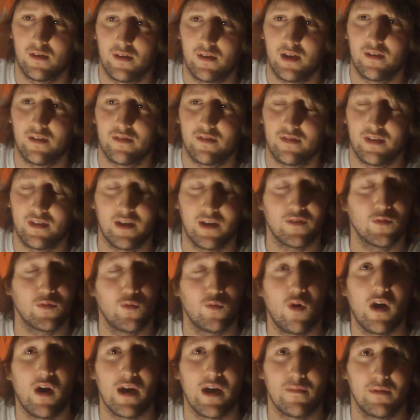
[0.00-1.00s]
that's
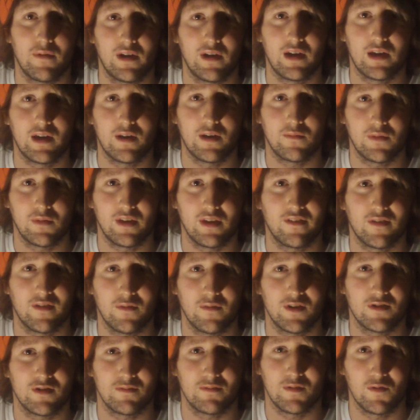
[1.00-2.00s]
why Billy means so
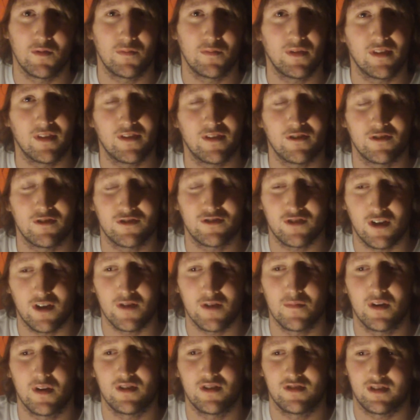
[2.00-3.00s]
much to me. We've been through
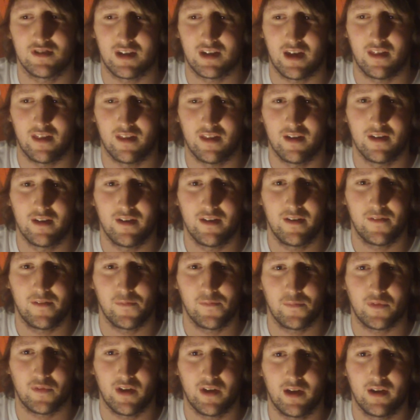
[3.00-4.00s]
so much together,
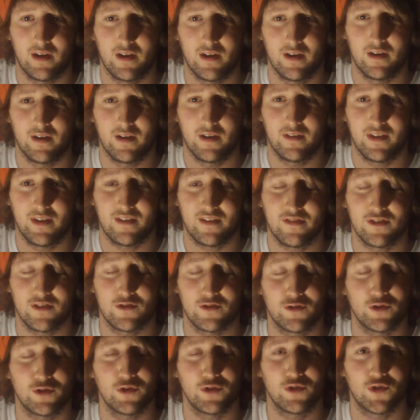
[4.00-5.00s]
and that's the
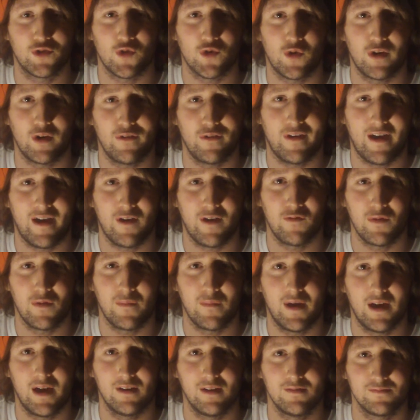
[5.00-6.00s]
true story of how we
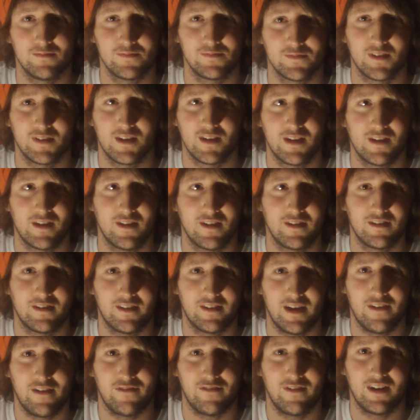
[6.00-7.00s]
met.
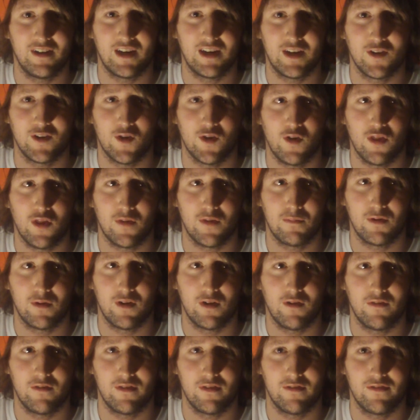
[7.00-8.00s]
Definitely not the
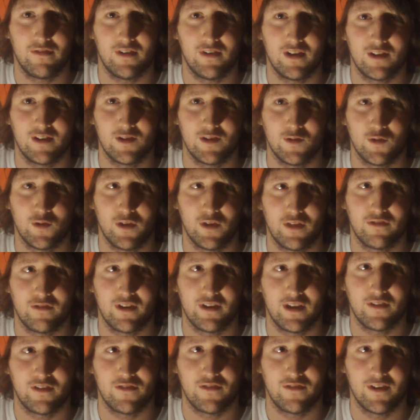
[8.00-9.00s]
plot of the first Lord of the
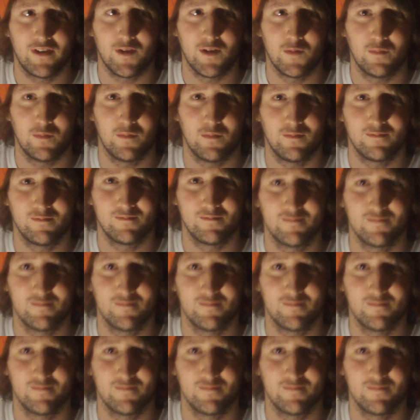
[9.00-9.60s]
Rings film.